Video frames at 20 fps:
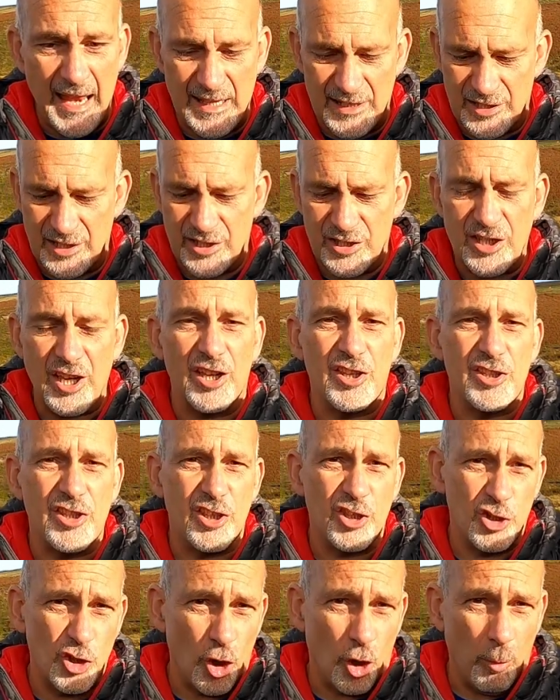It
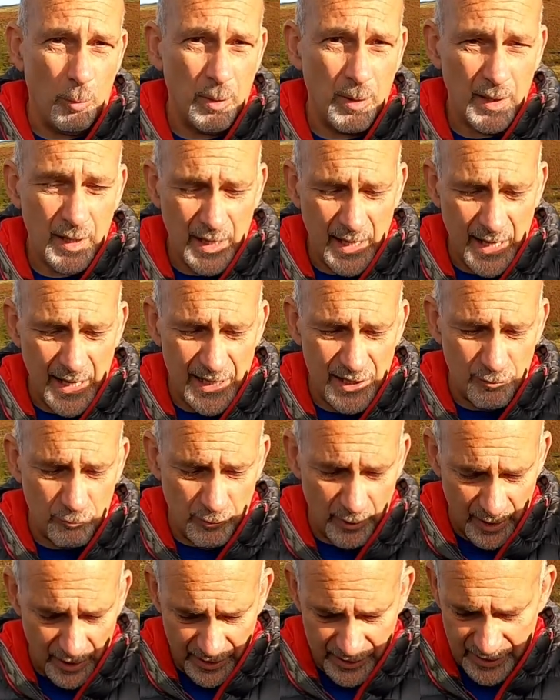does the job. It
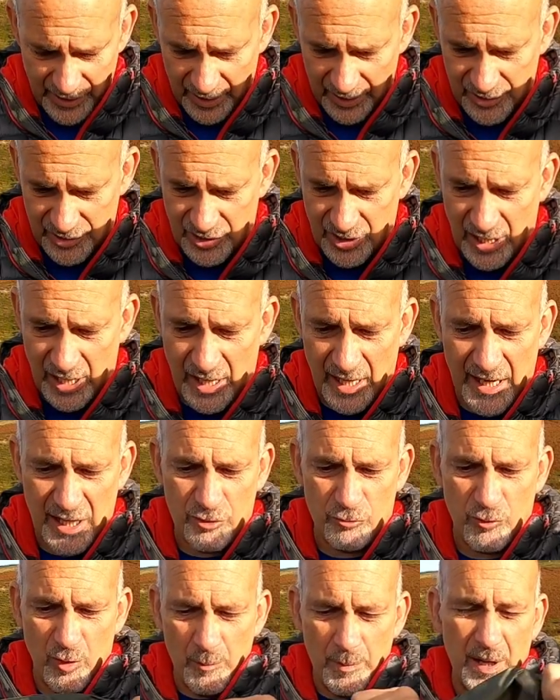really does.
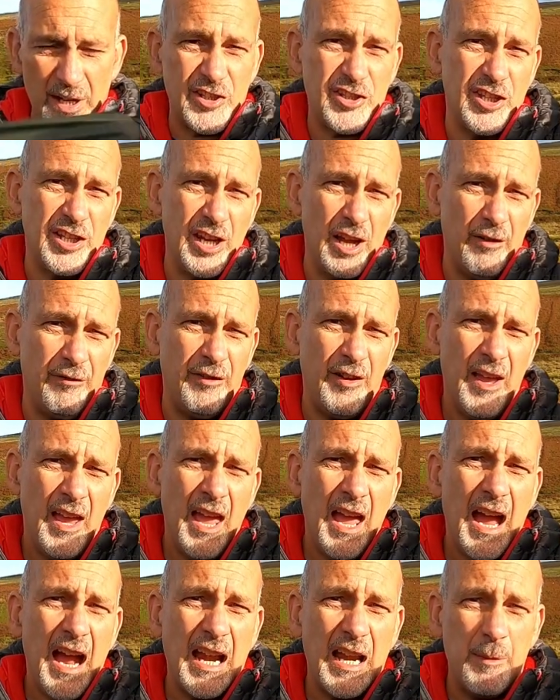It's robust
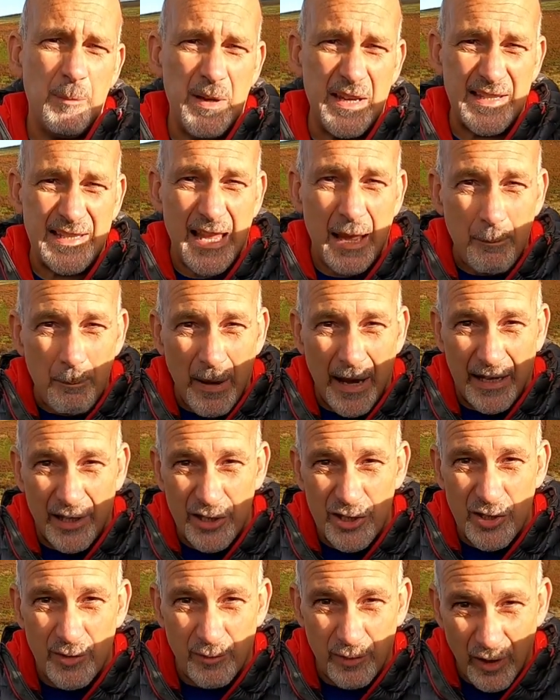enough, and it meets that
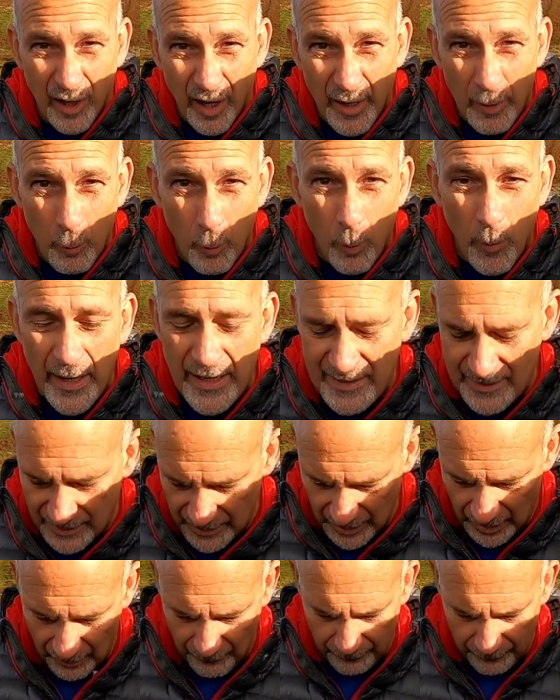balance of lightweight